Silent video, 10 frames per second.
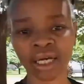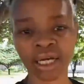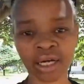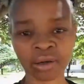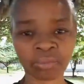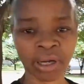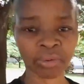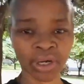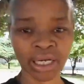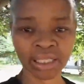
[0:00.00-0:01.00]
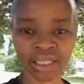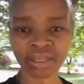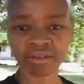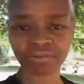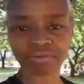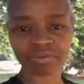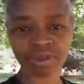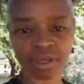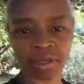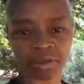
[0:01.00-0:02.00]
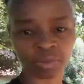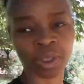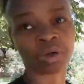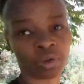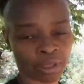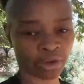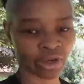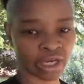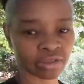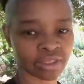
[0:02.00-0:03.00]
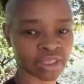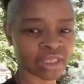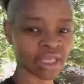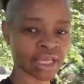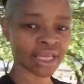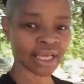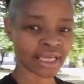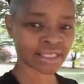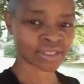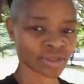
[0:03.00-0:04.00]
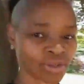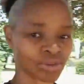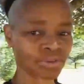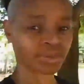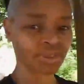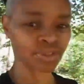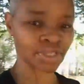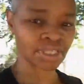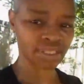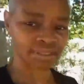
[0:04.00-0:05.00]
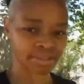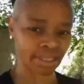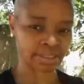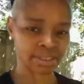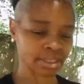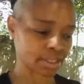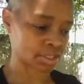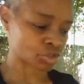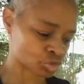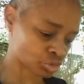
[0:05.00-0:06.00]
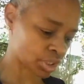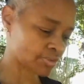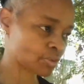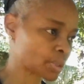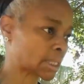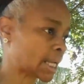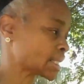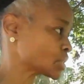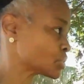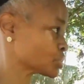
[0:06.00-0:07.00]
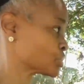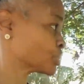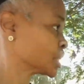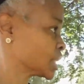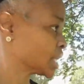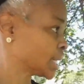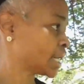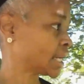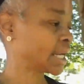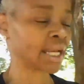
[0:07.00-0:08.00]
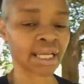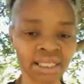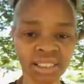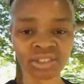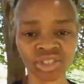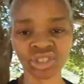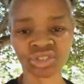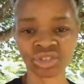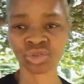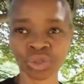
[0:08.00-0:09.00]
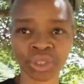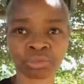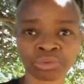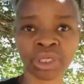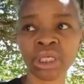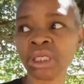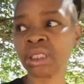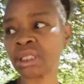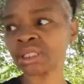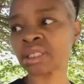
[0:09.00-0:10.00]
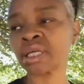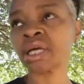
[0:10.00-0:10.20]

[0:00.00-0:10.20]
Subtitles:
by where I live, well, on my grounds. And so you can like sit under this tree if you would like to, and then just enjoy the breeze.